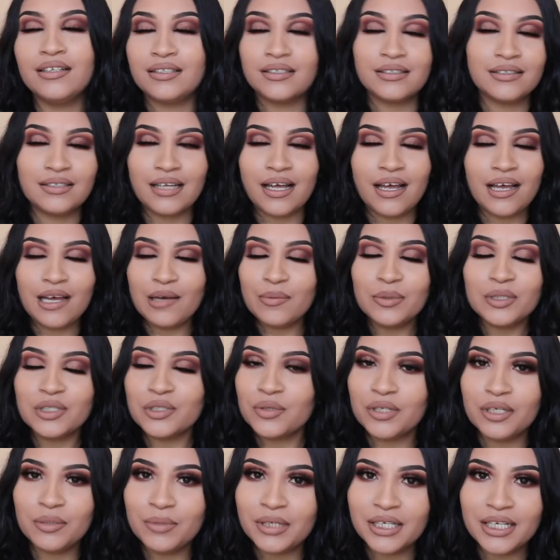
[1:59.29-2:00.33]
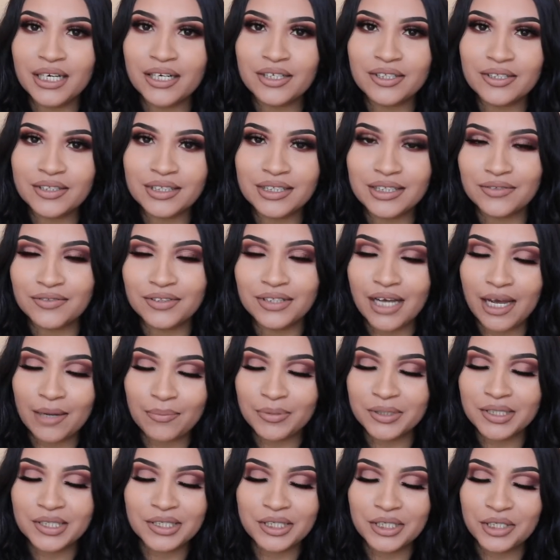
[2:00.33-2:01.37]
Does that happen to anybody else? If it
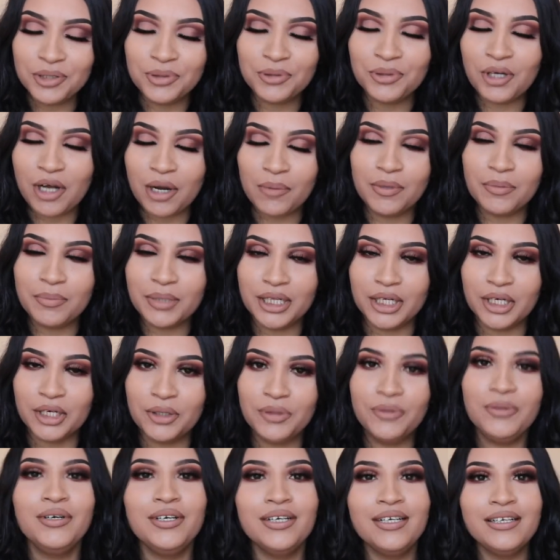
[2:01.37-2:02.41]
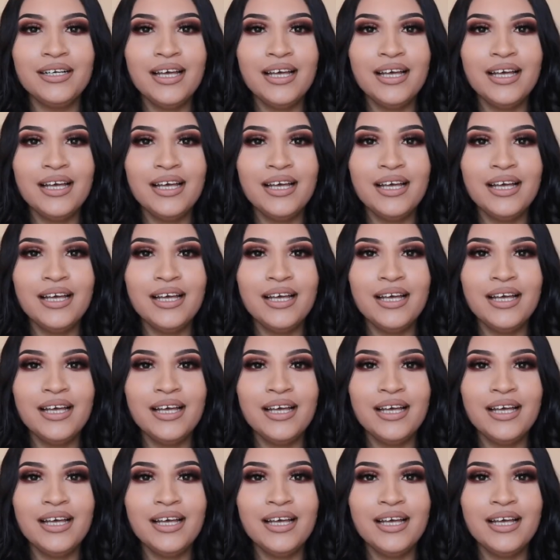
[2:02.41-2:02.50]
happens to you, comment below.